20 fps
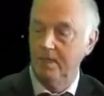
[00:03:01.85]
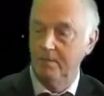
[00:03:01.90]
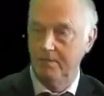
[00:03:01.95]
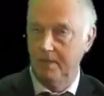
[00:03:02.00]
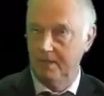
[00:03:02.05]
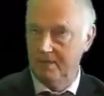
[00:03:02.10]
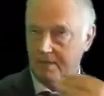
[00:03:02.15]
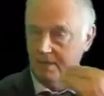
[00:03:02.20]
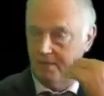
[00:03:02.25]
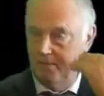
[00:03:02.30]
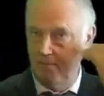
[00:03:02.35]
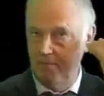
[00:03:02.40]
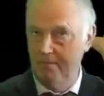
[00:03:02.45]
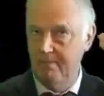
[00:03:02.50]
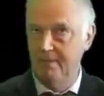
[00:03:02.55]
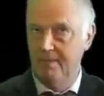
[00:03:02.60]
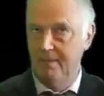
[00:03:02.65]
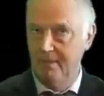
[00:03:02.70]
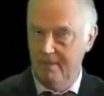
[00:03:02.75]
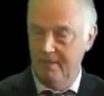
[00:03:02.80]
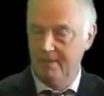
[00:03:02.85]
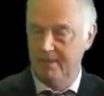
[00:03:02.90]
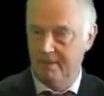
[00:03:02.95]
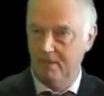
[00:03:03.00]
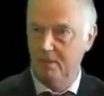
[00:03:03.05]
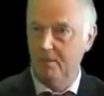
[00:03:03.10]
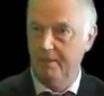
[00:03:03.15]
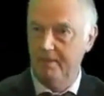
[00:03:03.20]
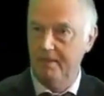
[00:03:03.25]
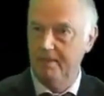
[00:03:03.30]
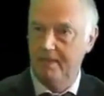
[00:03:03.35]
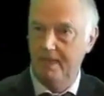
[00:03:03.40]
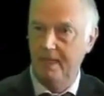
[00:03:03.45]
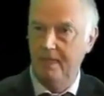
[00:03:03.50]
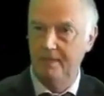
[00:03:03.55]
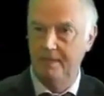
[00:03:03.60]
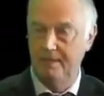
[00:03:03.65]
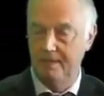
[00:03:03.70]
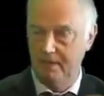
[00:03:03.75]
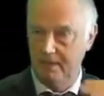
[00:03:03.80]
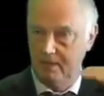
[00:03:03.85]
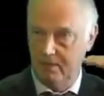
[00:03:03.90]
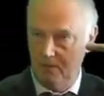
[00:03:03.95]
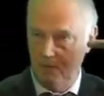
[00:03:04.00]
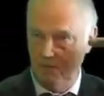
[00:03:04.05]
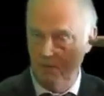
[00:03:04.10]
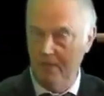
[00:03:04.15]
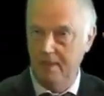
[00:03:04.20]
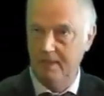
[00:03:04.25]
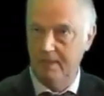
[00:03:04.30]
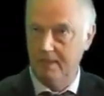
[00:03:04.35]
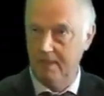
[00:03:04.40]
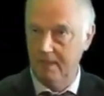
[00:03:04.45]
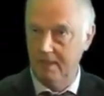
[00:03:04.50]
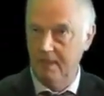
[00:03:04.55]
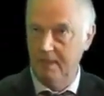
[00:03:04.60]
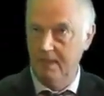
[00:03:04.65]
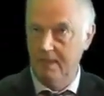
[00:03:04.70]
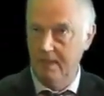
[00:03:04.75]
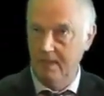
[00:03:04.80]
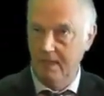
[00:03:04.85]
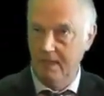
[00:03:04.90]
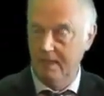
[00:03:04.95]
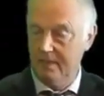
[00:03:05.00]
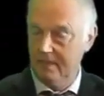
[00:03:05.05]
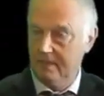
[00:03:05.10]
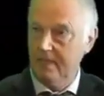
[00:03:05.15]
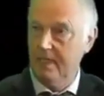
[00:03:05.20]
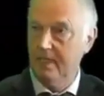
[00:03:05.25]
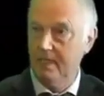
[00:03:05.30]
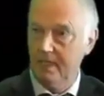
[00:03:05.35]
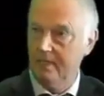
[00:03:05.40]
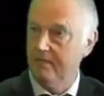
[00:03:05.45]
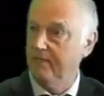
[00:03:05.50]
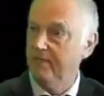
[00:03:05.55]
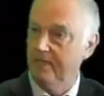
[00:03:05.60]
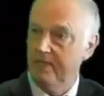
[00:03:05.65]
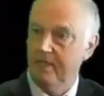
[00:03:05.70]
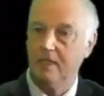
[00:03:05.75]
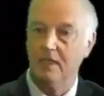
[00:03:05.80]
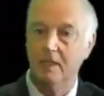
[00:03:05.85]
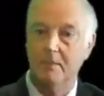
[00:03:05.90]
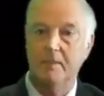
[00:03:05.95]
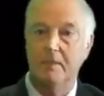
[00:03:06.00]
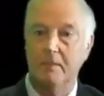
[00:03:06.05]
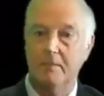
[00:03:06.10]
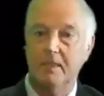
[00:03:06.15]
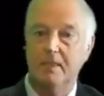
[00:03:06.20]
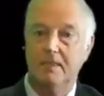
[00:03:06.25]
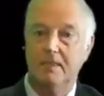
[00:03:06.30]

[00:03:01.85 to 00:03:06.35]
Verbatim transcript: made by some super intelligence with amazing understanding of economic